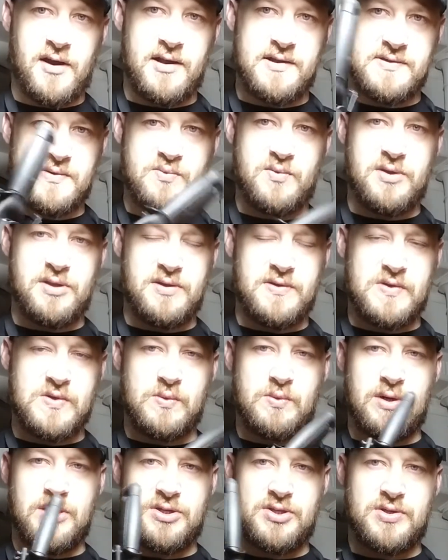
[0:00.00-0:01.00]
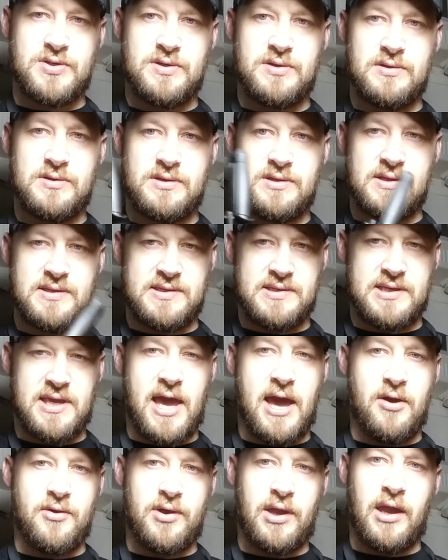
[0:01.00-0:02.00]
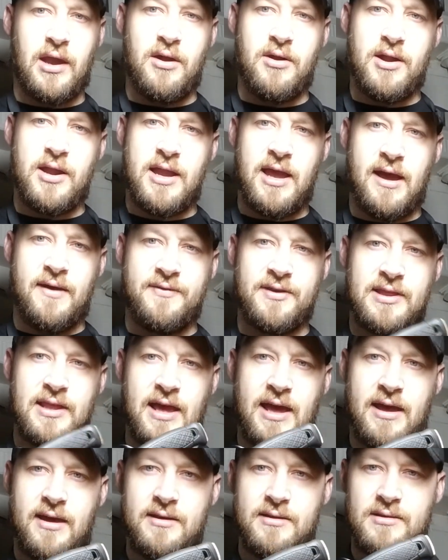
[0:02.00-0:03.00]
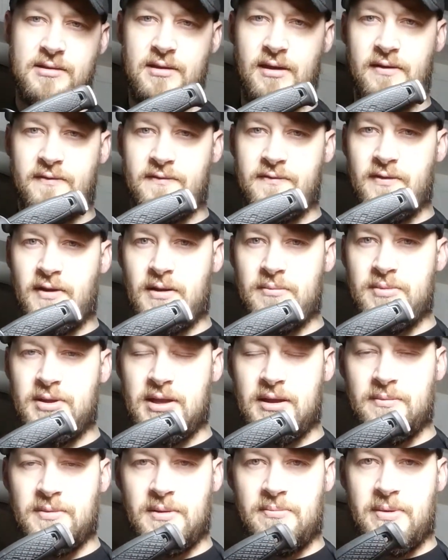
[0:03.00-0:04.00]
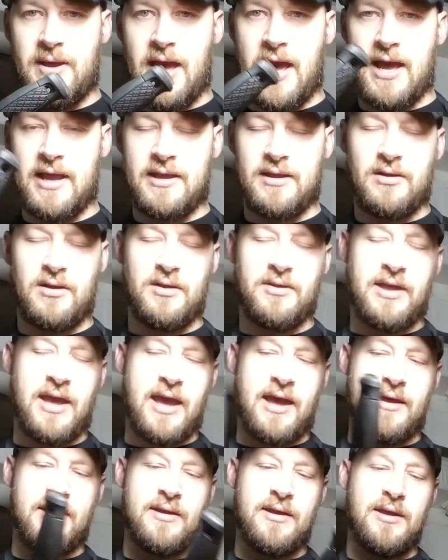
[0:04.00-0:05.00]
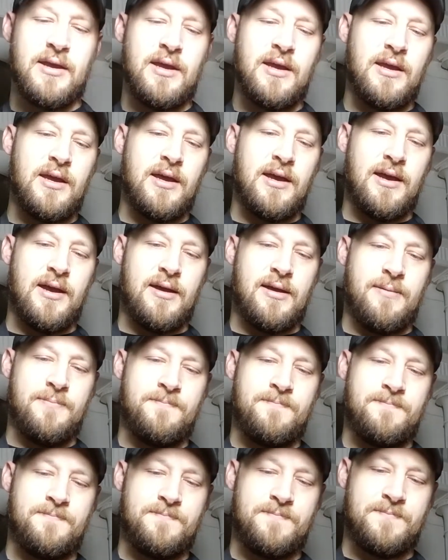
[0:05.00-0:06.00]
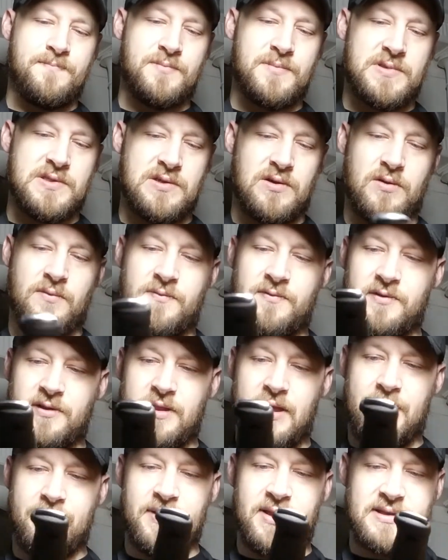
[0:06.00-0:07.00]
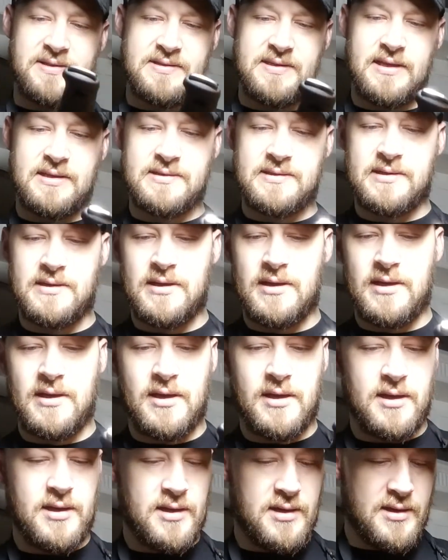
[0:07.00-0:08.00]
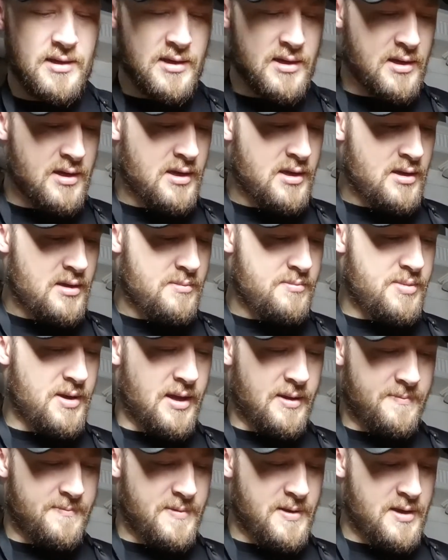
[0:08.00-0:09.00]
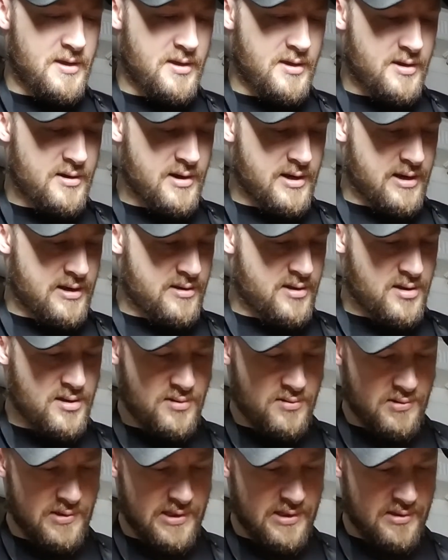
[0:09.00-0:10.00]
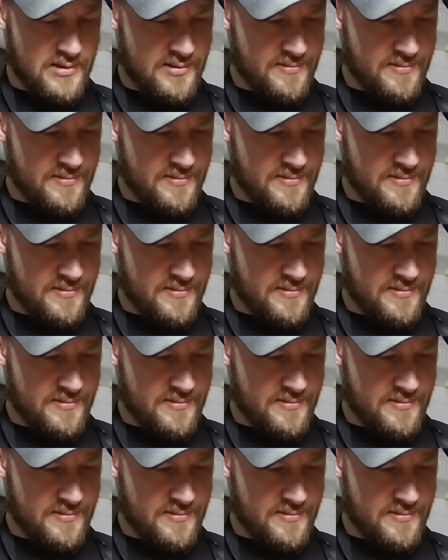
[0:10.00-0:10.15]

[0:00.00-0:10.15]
when you switch to Scout carry, having that front become the back and all that. So hopefully that makes sense. But all right, well,